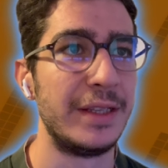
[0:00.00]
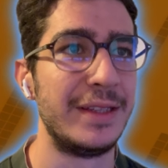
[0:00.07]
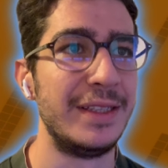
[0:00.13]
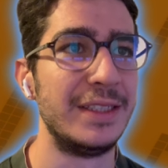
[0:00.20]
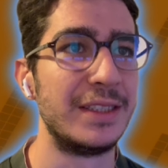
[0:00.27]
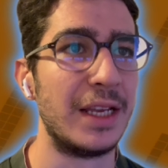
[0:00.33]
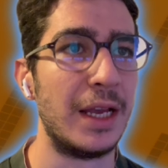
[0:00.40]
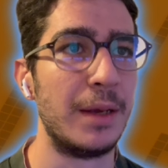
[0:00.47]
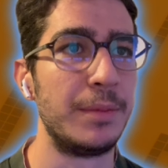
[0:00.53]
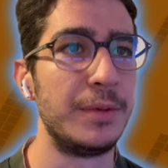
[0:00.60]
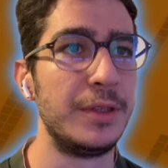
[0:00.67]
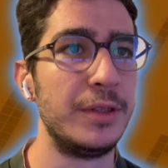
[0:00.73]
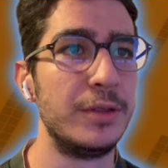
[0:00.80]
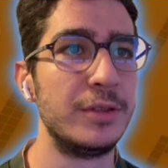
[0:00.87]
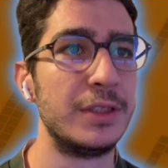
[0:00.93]
This app
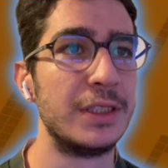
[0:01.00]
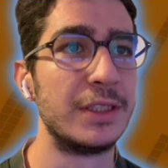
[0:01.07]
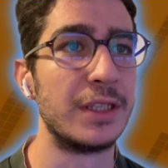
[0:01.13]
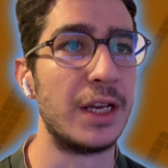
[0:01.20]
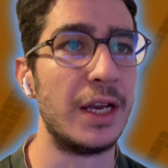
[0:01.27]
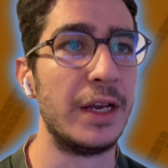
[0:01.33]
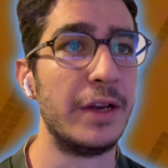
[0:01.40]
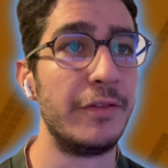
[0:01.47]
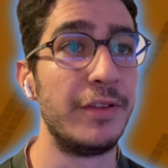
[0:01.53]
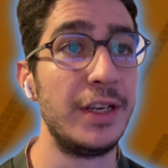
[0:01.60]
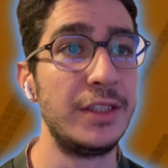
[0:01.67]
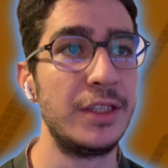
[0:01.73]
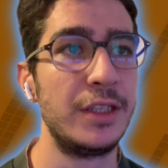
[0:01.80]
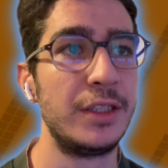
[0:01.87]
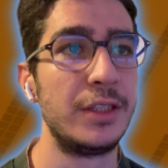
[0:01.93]
uses
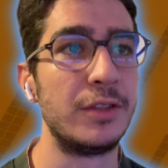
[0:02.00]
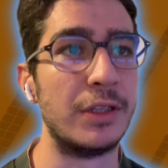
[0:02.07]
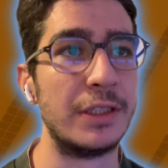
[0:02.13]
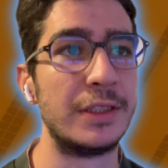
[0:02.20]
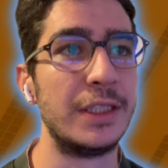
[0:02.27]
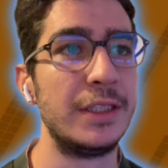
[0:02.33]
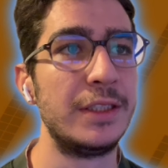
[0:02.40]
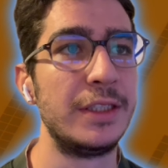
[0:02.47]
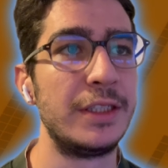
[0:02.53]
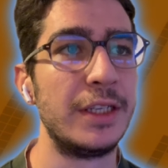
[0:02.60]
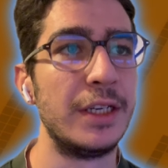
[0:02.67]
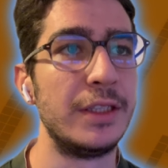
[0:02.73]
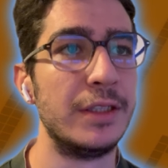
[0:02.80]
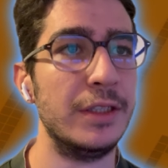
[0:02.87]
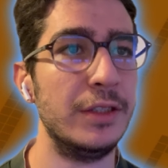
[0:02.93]
Face ID to
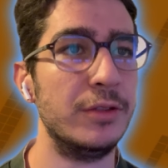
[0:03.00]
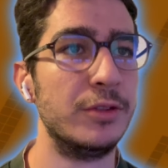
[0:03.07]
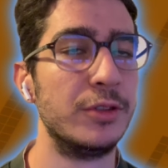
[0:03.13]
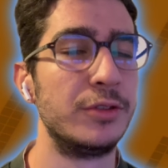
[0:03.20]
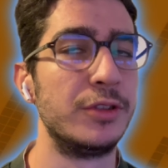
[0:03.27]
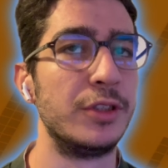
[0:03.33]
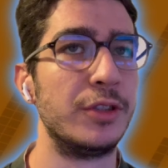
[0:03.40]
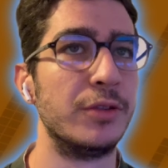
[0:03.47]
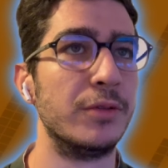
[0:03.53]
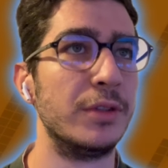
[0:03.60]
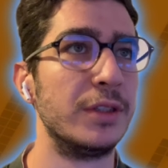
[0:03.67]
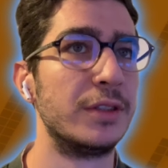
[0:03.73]
authenticate the user securely.